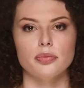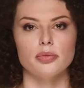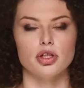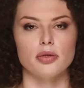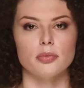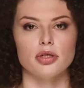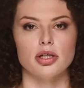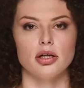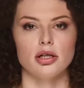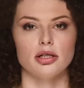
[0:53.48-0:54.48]
Our
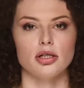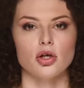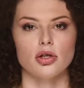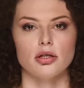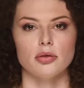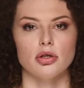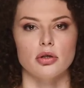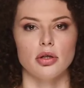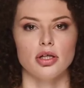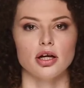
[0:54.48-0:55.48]
predictions also
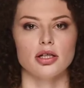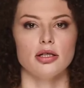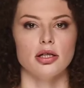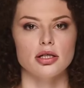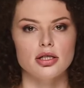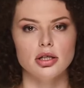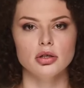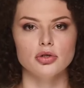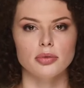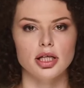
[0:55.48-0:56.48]
include odds, so
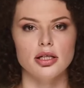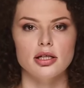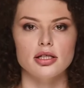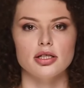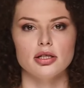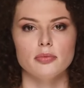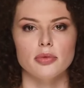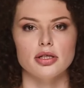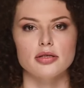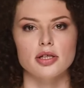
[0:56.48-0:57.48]
you have access to the
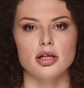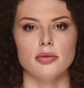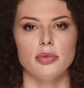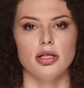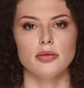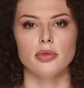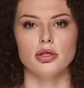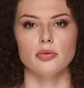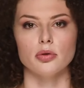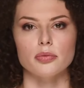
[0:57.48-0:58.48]
best value bets
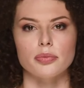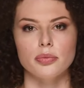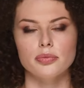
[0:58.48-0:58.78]
available.